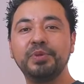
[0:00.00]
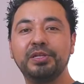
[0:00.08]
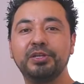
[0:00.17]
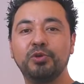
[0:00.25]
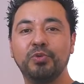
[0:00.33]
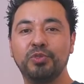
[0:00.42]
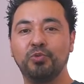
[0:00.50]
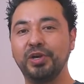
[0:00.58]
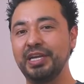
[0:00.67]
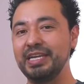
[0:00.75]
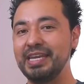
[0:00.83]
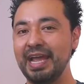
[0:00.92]
familiar with
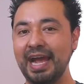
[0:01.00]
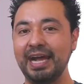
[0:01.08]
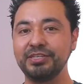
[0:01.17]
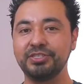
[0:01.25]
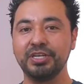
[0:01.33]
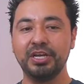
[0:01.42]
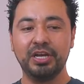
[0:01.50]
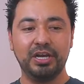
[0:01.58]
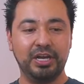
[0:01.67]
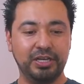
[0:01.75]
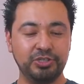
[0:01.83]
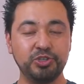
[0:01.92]
what a NAS
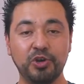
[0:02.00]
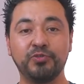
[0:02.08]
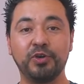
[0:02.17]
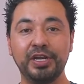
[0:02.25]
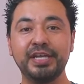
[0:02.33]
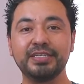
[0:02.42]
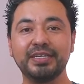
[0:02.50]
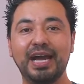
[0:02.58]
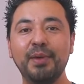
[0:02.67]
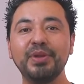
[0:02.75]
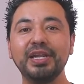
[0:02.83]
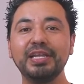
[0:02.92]
server is,
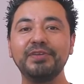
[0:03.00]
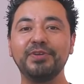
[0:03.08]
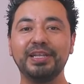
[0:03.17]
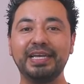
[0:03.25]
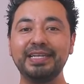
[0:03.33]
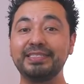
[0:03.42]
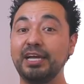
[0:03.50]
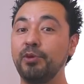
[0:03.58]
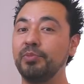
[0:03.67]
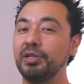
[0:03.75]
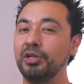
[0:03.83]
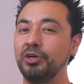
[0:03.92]
I'm gonna leave a link
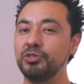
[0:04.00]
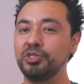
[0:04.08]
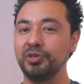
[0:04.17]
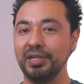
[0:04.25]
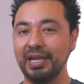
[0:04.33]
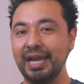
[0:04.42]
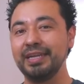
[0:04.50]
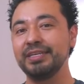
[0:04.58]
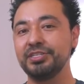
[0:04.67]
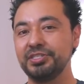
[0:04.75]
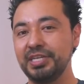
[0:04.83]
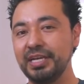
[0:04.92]
down below to
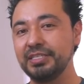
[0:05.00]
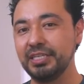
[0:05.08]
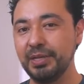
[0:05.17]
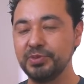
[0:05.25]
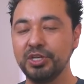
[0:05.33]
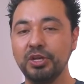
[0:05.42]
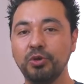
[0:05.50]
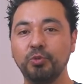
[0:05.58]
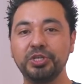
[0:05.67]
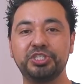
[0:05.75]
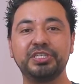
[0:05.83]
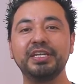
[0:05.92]
Linus Tech Tips,
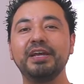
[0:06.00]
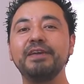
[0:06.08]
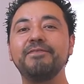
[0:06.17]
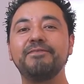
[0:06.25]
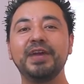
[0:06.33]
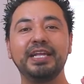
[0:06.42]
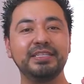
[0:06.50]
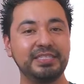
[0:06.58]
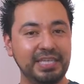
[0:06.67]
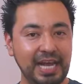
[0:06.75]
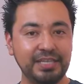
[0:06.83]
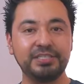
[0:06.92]
which did a
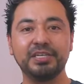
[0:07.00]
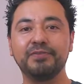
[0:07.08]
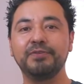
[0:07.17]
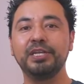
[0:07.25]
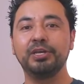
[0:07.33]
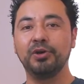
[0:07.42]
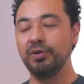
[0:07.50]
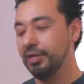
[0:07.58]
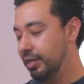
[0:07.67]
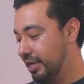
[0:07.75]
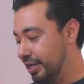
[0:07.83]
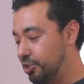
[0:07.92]
fantastic video
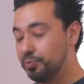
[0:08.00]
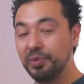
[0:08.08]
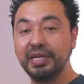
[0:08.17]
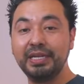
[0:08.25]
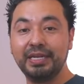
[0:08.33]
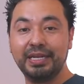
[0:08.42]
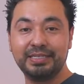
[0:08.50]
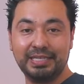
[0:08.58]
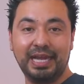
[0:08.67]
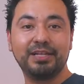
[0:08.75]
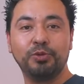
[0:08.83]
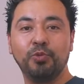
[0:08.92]
explaining
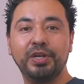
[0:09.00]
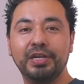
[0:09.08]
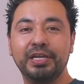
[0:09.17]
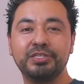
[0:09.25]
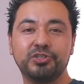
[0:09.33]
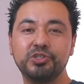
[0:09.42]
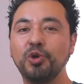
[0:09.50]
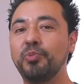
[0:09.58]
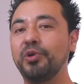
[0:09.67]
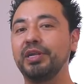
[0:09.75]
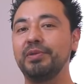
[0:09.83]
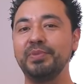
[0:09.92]
exactly what it is. There's no
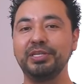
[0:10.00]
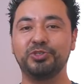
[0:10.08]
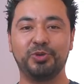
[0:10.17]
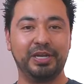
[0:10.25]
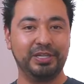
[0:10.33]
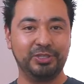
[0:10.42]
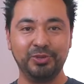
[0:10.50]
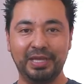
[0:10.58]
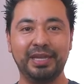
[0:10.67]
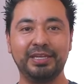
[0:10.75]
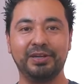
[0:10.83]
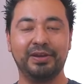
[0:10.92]
point in me trying to do that